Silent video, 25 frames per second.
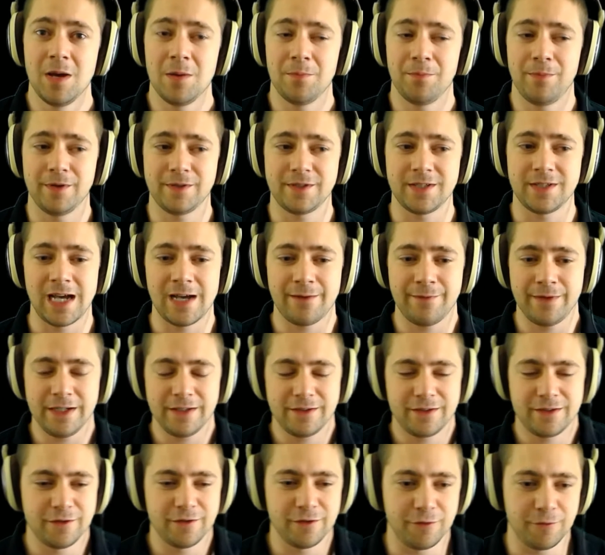But having
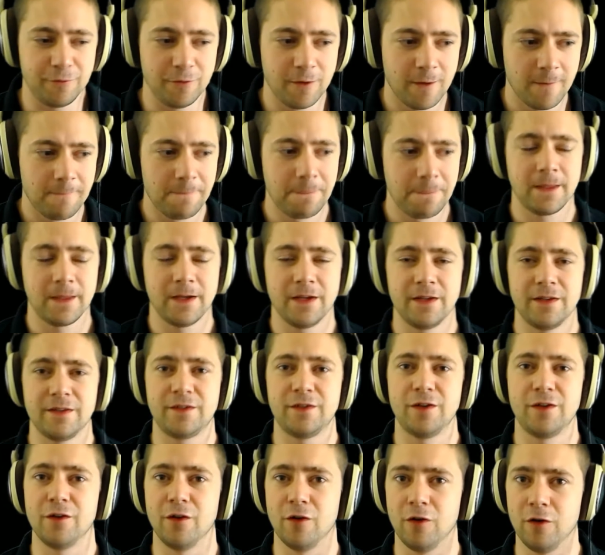to
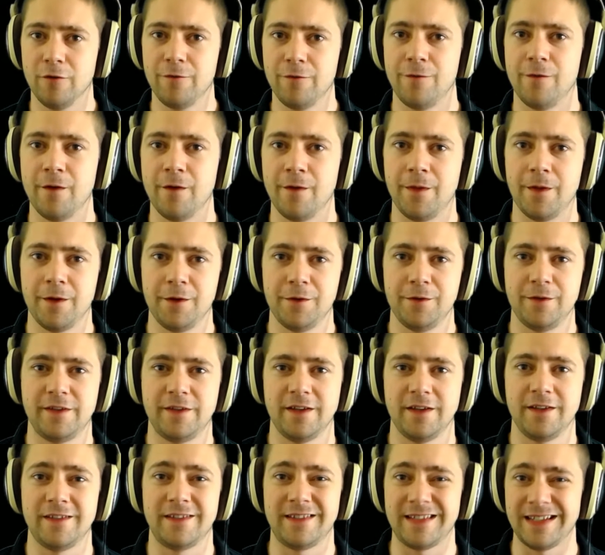turn off those
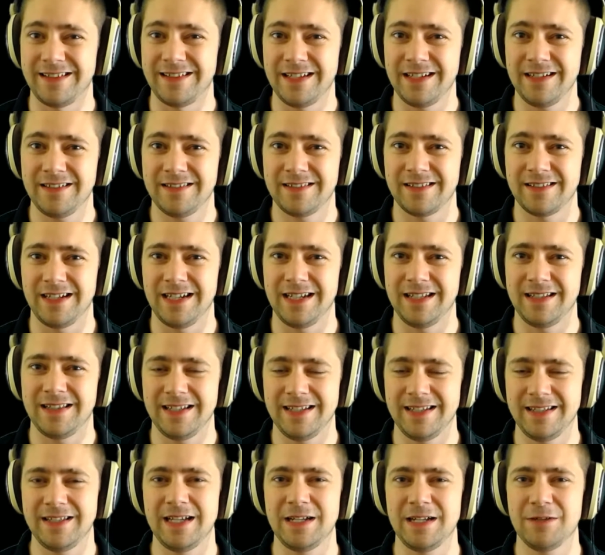settings,
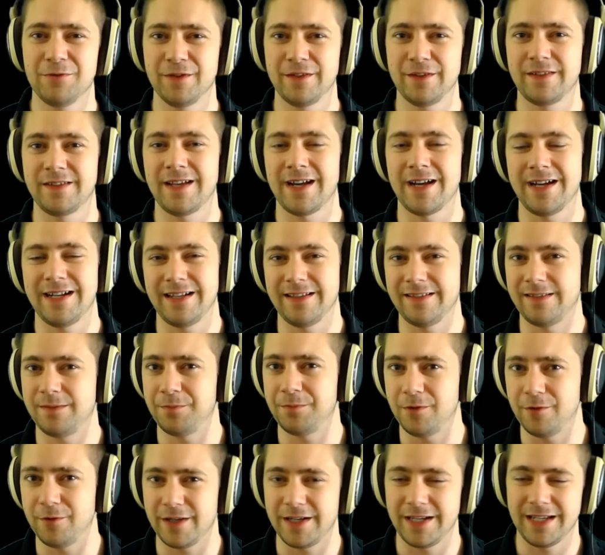it was kind of
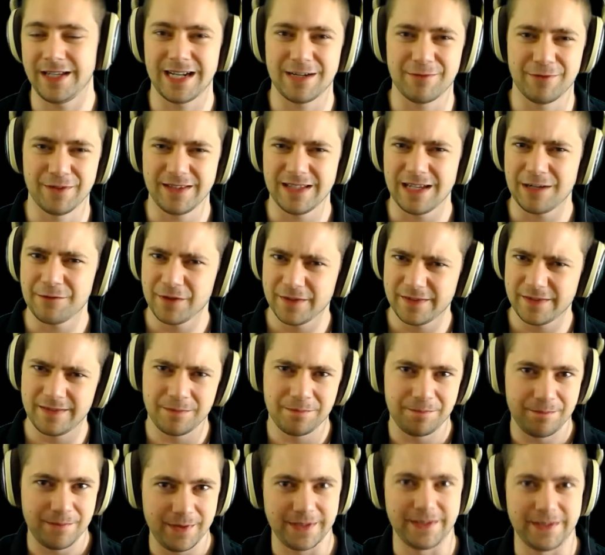spooky, and I was a
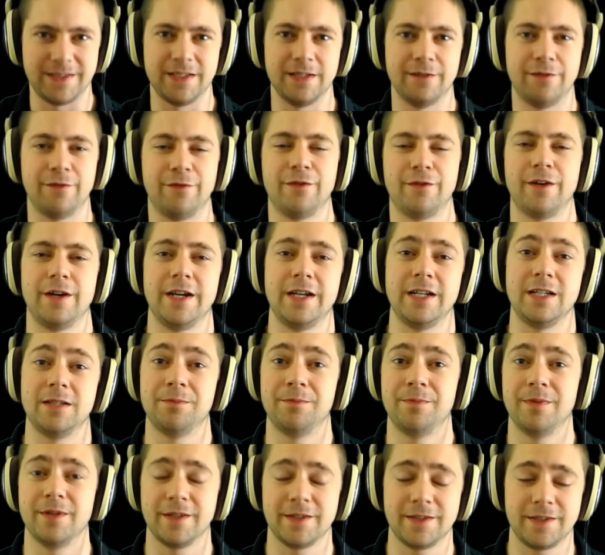bit afraid,
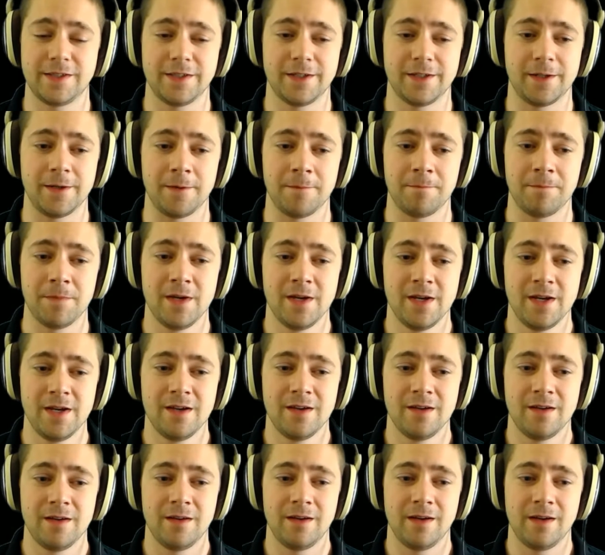but
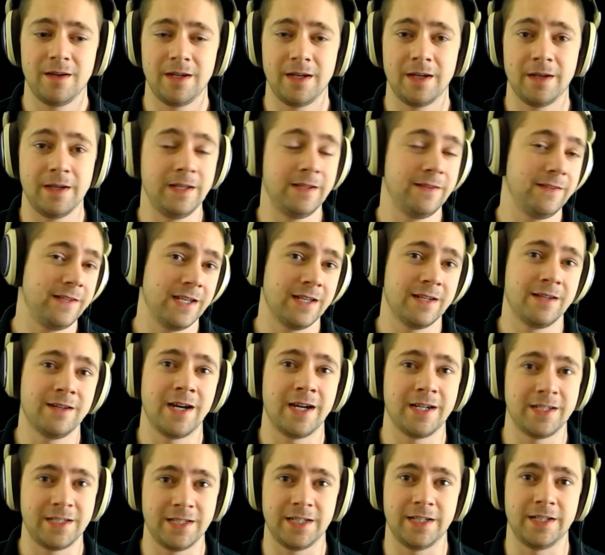in the end
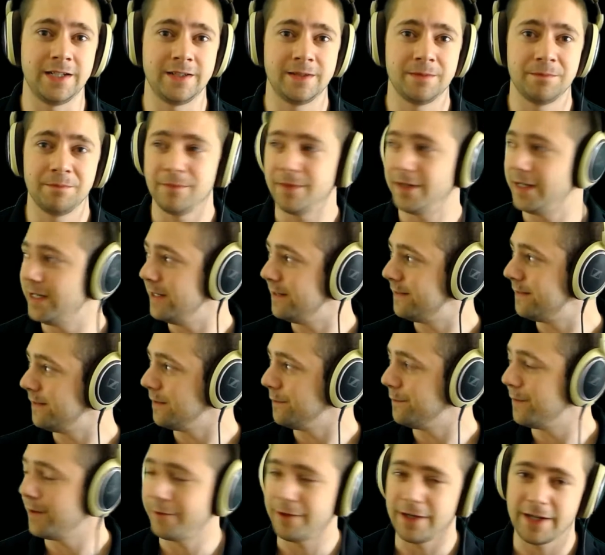I did it. It's a
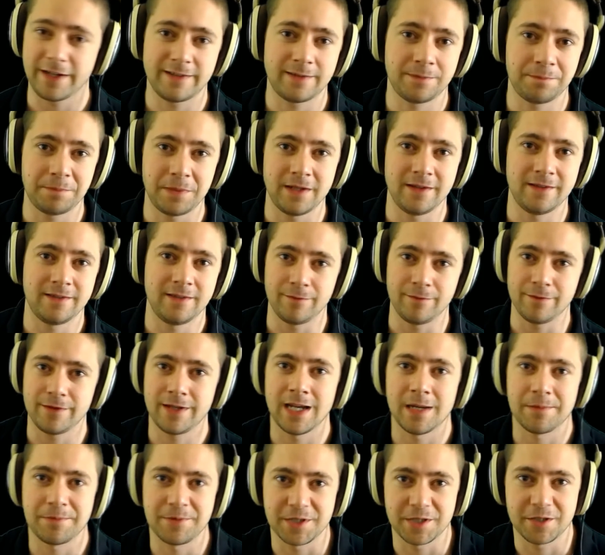very expensive
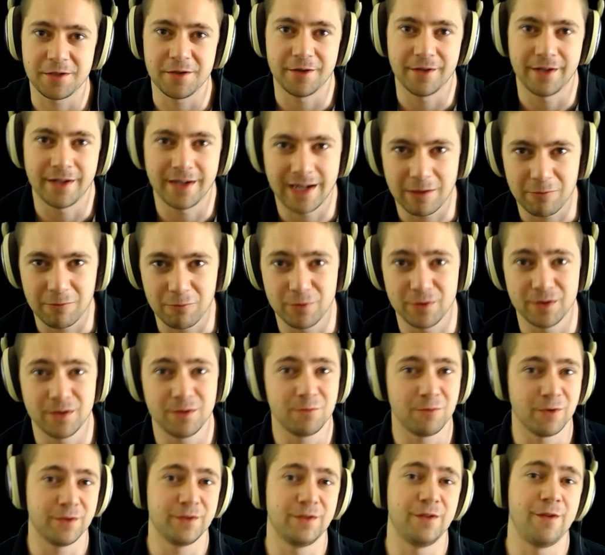capture card and I wouldn't
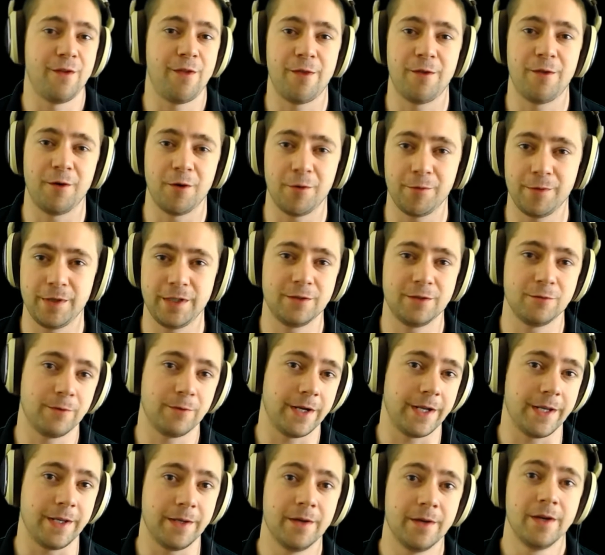want to throw it
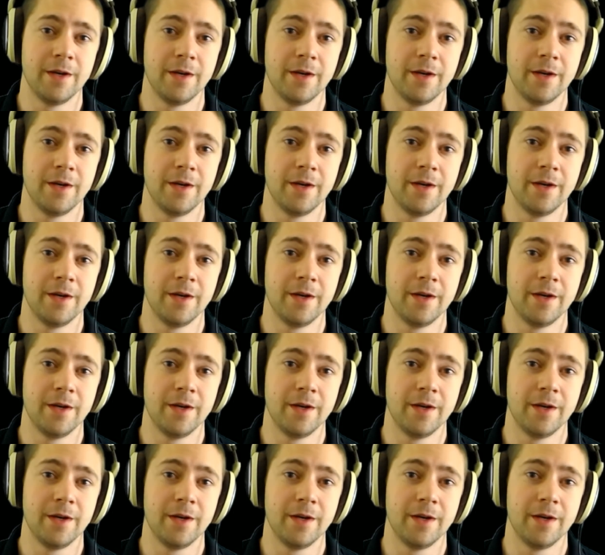away.